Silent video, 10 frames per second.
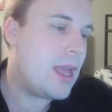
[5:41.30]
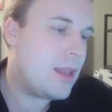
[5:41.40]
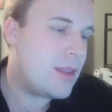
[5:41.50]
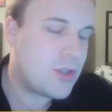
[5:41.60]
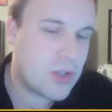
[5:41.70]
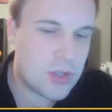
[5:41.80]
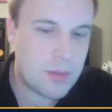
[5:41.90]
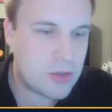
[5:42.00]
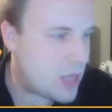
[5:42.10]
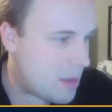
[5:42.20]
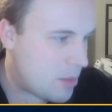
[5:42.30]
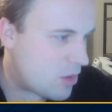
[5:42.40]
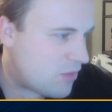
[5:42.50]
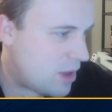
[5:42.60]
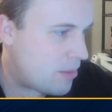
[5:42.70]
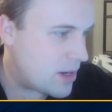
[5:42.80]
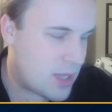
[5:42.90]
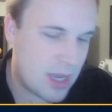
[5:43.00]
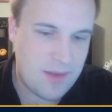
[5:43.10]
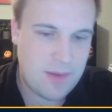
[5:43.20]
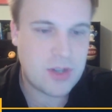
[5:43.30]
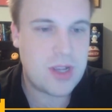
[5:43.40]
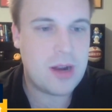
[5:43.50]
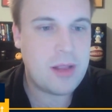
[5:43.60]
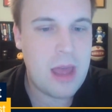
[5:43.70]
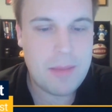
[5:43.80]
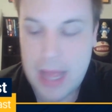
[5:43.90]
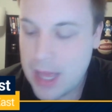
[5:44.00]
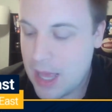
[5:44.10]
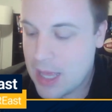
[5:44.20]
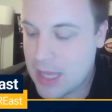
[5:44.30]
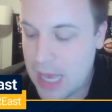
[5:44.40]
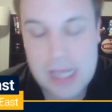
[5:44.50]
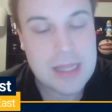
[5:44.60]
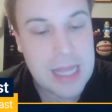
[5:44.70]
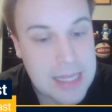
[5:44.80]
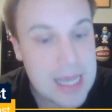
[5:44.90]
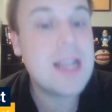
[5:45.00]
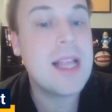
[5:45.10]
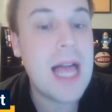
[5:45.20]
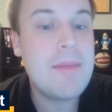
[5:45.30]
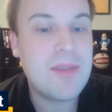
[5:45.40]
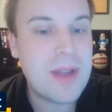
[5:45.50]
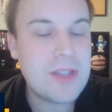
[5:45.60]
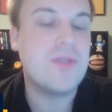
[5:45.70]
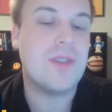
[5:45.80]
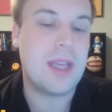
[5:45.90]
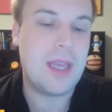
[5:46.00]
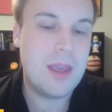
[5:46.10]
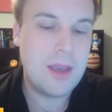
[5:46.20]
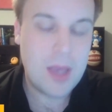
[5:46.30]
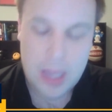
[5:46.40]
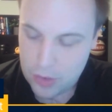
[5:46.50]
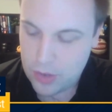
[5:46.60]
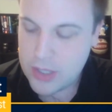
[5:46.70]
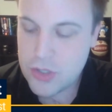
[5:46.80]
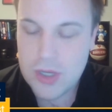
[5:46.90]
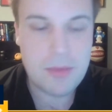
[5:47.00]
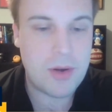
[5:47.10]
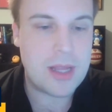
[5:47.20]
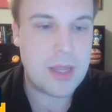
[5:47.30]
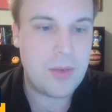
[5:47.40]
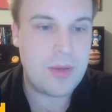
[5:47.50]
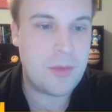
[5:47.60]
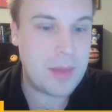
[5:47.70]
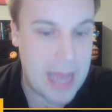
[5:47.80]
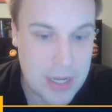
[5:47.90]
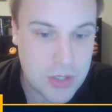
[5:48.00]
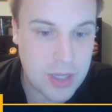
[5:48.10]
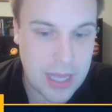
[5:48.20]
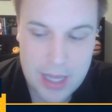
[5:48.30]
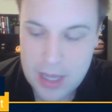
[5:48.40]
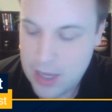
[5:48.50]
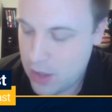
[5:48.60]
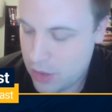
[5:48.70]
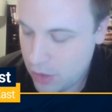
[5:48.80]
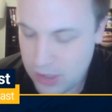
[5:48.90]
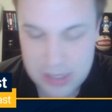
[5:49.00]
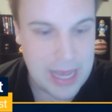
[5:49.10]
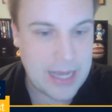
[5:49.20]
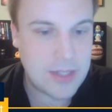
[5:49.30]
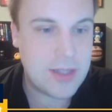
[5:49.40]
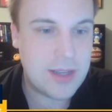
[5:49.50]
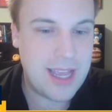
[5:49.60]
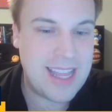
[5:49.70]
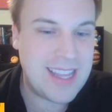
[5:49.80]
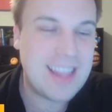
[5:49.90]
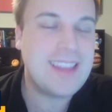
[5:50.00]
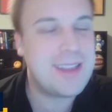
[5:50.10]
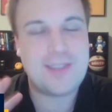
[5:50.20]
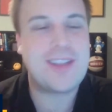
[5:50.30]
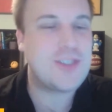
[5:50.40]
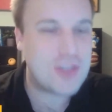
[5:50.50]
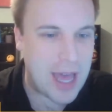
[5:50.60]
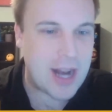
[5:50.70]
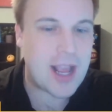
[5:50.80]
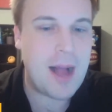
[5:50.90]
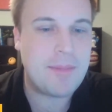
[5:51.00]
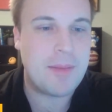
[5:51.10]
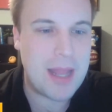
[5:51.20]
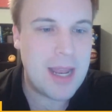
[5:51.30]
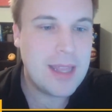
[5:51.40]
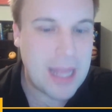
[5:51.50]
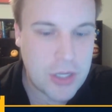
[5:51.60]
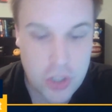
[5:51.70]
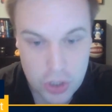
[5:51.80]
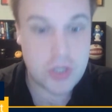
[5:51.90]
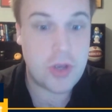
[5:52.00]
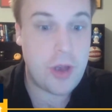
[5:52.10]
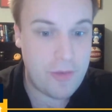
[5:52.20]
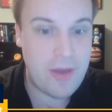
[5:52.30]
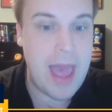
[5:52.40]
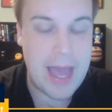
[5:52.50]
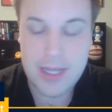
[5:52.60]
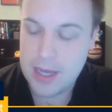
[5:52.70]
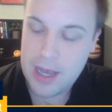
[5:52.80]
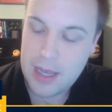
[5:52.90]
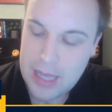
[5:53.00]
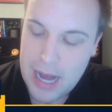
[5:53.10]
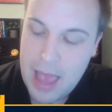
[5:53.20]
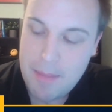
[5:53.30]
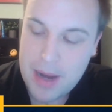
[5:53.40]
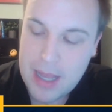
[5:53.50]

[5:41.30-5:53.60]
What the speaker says: This is the most damning with faint praise thing I've ever said out loud, but like they did climb defensively in early December, right? They went from last to like third to last. And that's not a compliment. That's just a fact that happened.